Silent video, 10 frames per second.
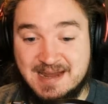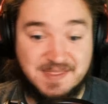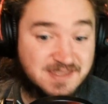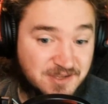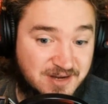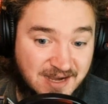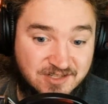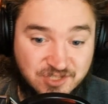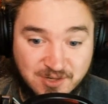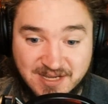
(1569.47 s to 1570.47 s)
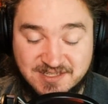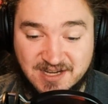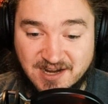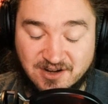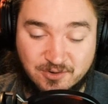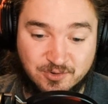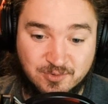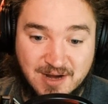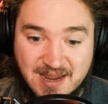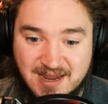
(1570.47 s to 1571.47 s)
then the other guy, Joe Gaziano,
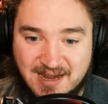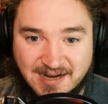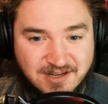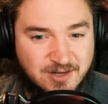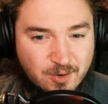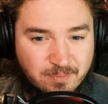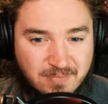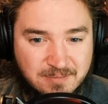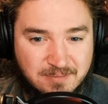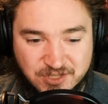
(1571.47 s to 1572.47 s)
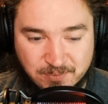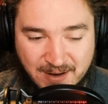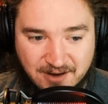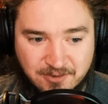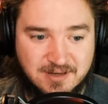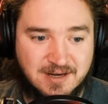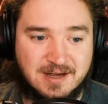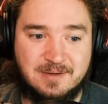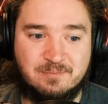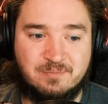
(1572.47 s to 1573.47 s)
who I didn't know much about,
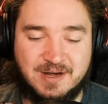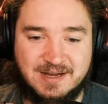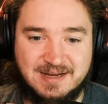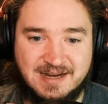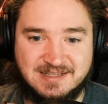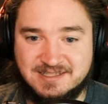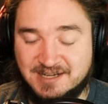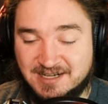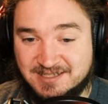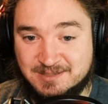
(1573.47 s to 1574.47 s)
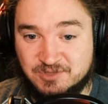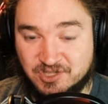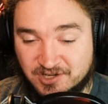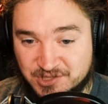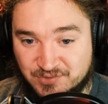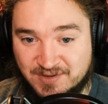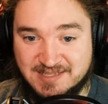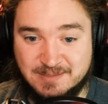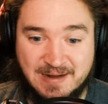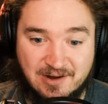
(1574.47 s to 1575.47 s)
but I did talk to some Chargers
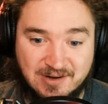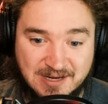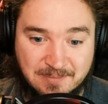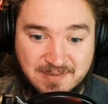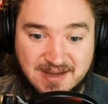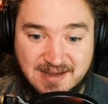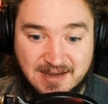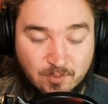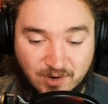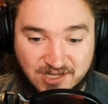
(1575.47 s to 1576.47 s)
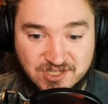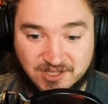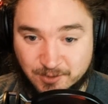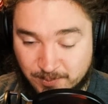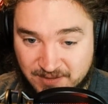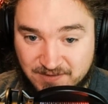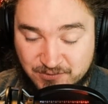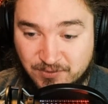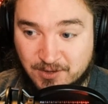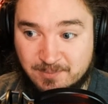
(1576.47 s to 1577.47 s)
fans about him and watch a little bit of
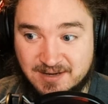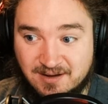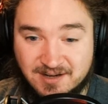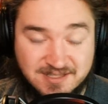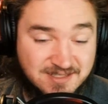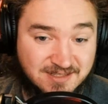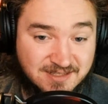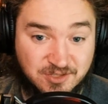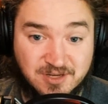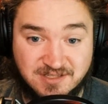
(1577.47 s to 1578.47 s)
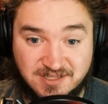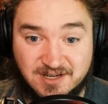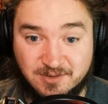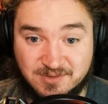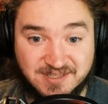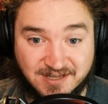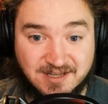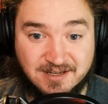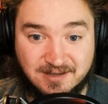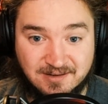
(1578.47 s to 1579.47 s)
his film. And honestly, I think Joe Gaziano is
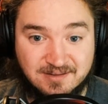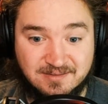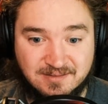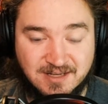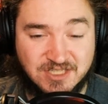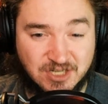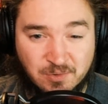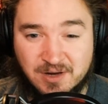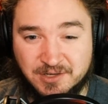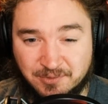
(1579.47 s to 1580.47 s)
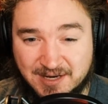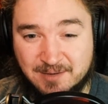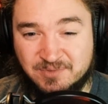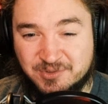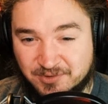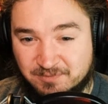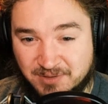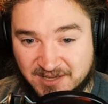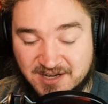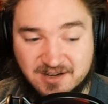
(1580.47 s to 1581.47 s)
like a Taquan Graham sort of
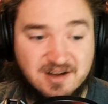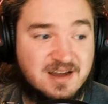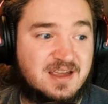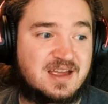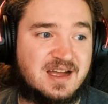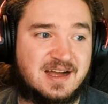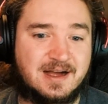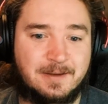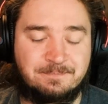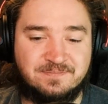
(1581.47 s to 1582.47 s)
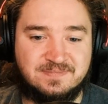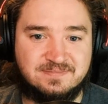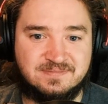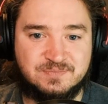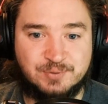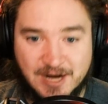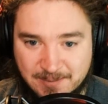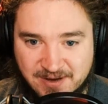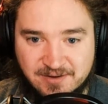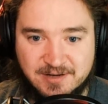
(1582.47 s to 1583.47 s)
player,
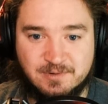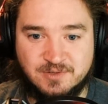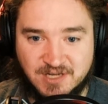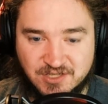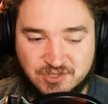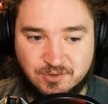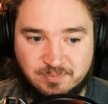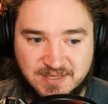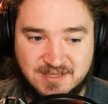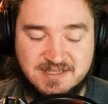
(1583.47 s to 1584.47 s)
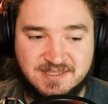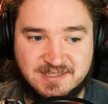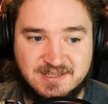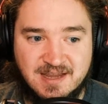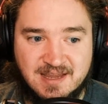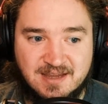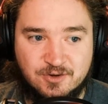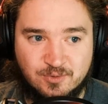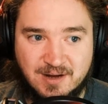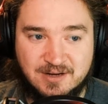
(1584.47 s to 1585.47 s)
primary rotational piece.
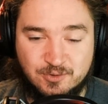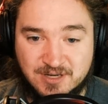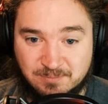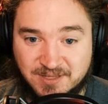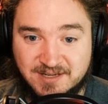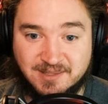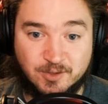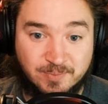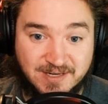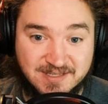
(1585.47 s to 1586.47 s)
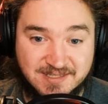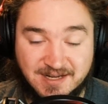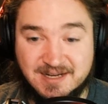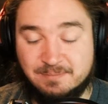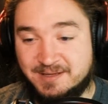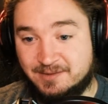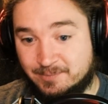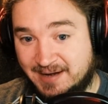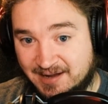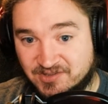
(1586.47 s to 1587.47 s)
Who can play a little bit inside, can play a
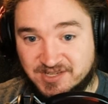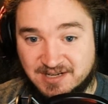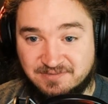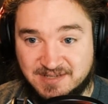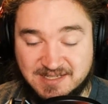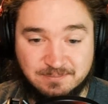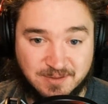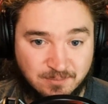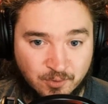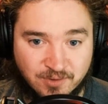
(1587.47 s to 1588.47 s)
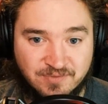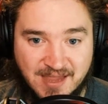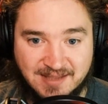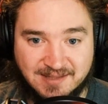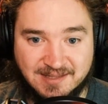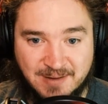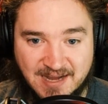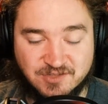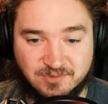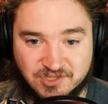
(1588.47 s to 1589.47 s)
little bit outside if needed, but more of that like
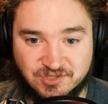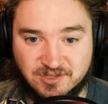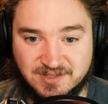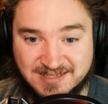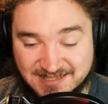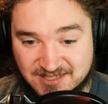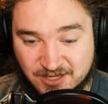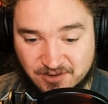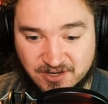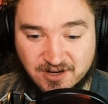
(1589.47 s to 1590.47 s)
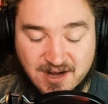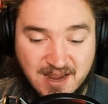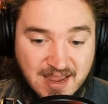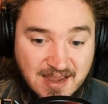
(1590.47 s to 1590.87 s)
pass rusher on the interior.